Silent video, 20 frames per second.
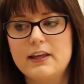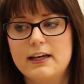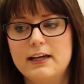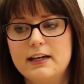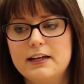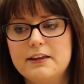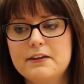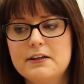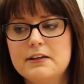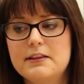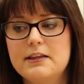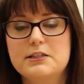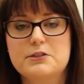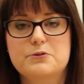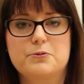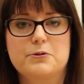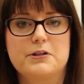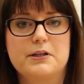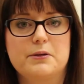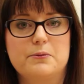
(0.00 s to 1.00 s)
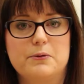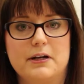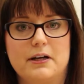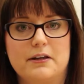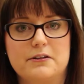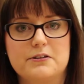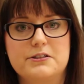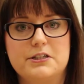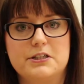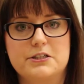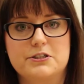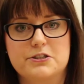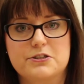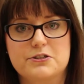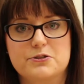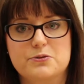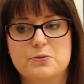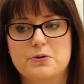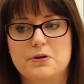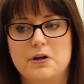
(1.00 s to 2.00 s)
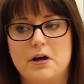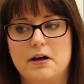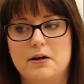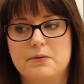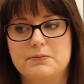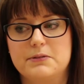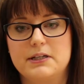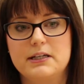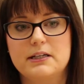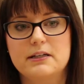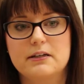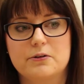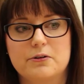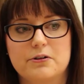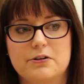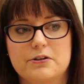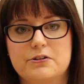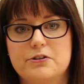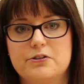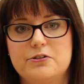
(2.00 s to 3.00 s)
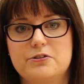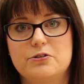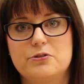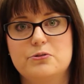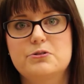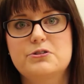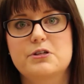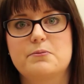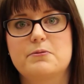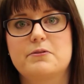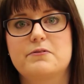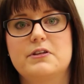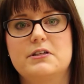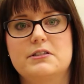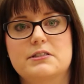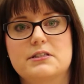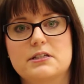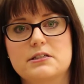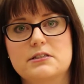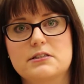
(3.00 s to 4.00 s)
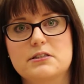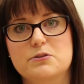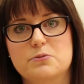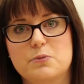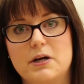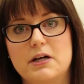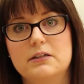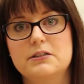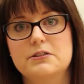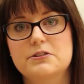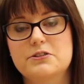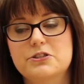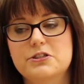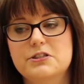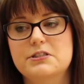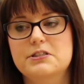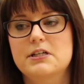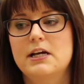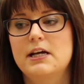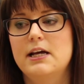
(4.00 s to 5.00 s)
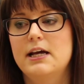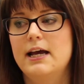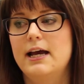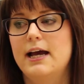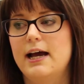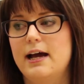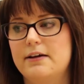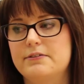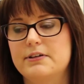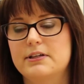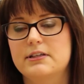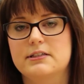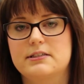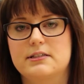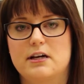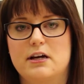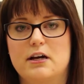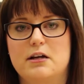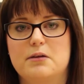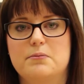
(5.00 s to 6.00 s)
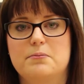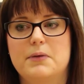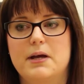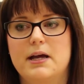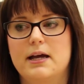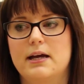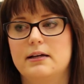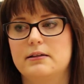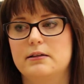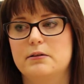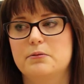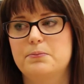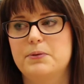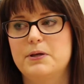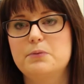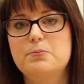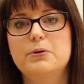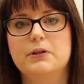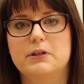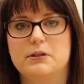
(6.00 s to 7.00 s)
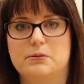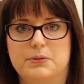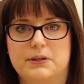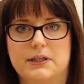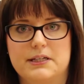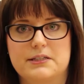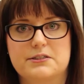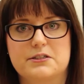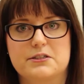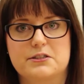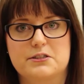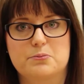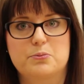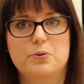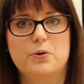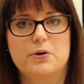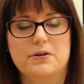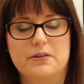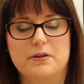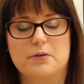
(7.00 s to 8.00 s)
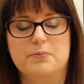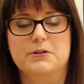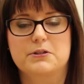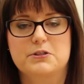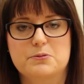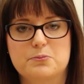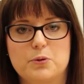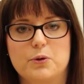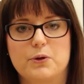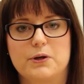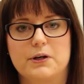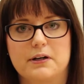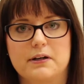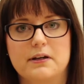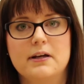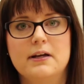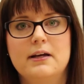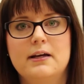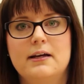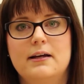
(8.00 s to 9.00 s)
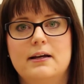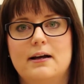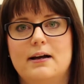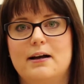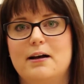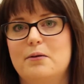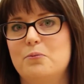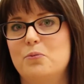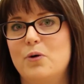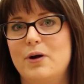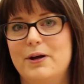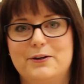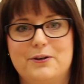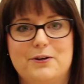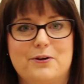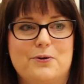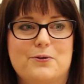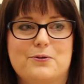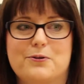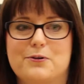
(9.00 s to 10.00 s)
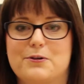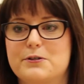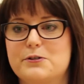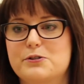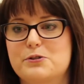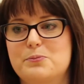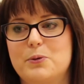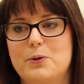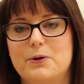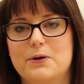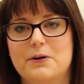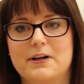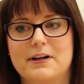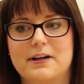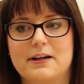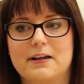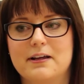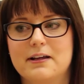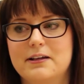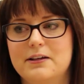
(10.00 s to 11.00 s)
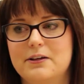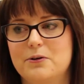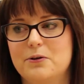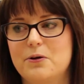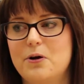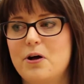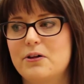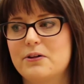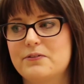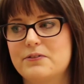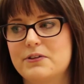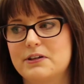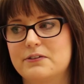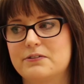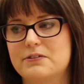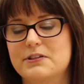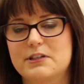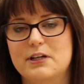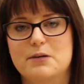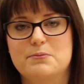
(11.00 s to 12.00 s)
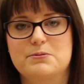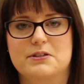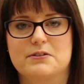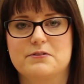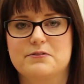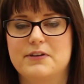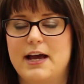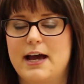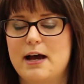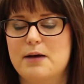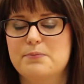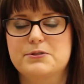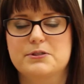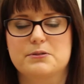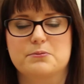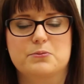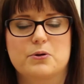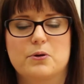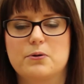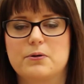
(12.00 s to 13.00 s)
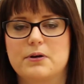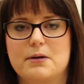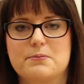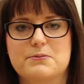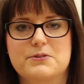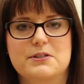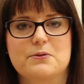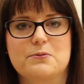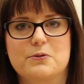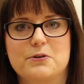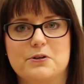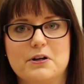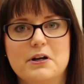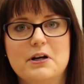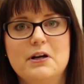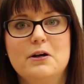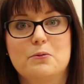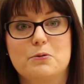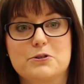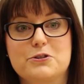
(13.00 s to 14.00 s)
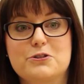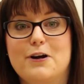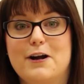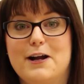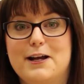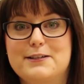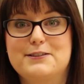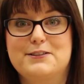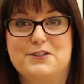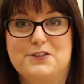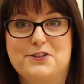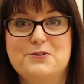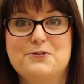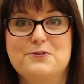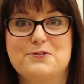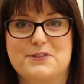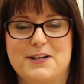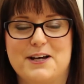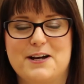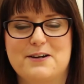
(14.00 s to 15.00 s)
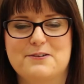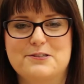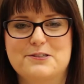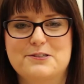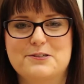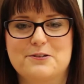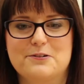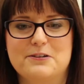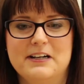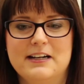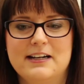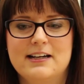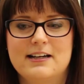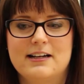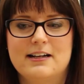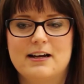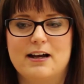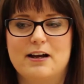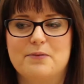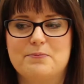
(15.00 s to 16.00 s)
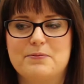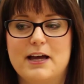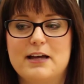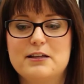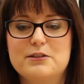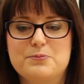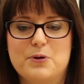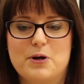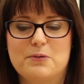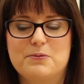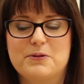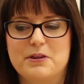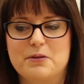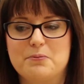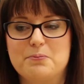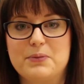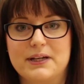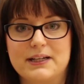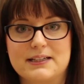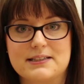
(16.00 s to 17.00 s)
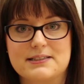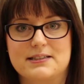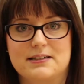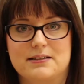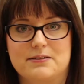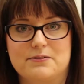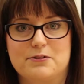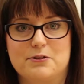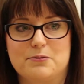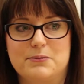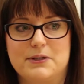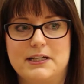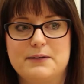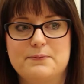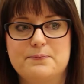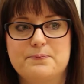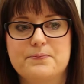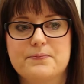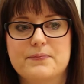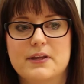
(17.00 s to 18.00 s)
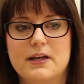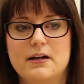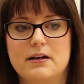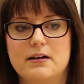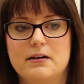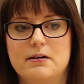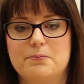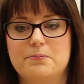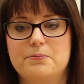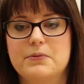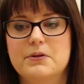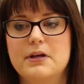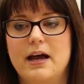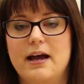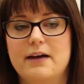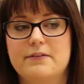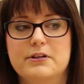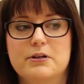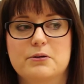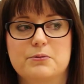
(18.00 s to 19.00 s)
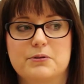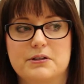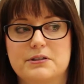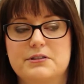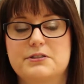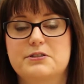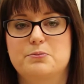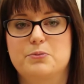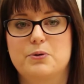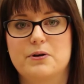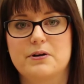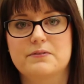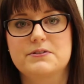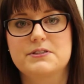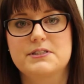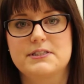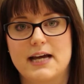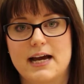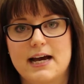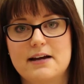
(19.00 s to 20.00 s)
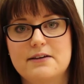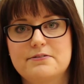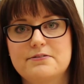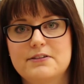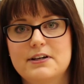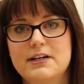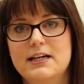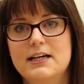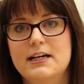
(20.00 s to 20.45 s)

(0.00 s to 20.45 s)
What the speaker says: And I think that's really what other teachers need in order to do some of these things as well, is just having the time and the people in place to support them exploring OneNote or exploring, you know, all of the different types of apps and programs that we're trying to use now. So that's probably the biggest thing for me. Having a really supportive staff,